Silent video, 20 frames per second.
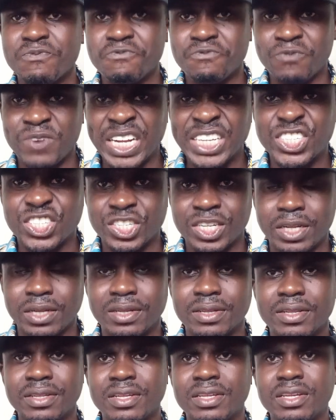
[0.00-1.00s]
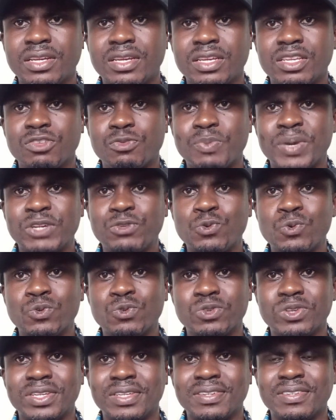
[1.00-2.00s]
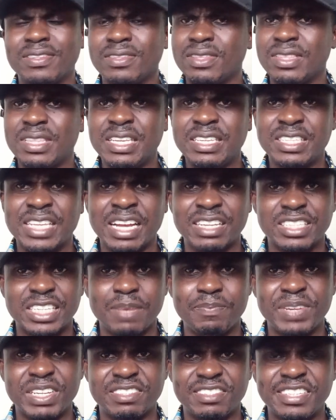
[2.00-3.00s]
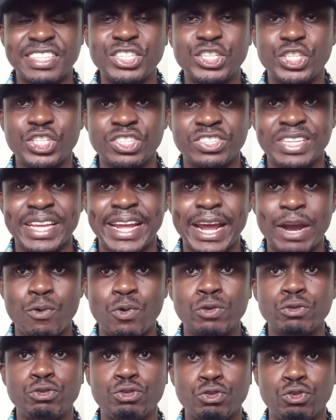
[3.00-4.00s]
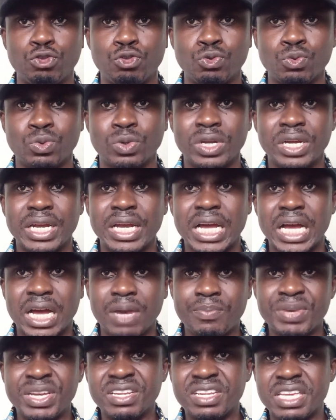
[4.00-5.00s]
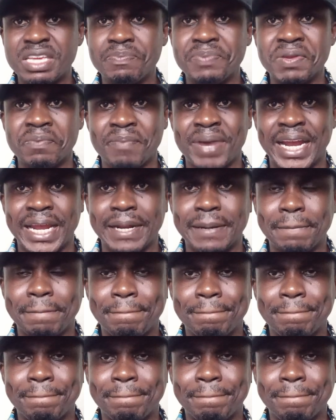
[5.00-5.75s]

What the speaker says: functional spermatozoon. These are some distinctions that I want you to keep in mind.